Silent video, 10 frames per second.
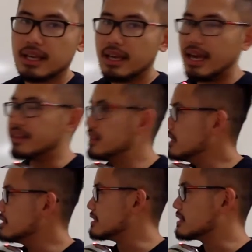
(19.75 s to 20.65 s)
And
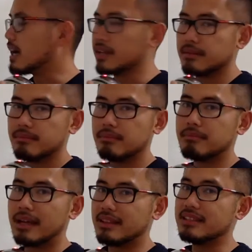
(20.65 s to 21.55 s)
this is done,
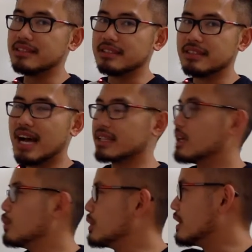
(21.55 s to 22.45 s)
but this is not.
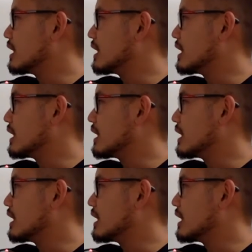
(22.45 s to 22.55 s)
We can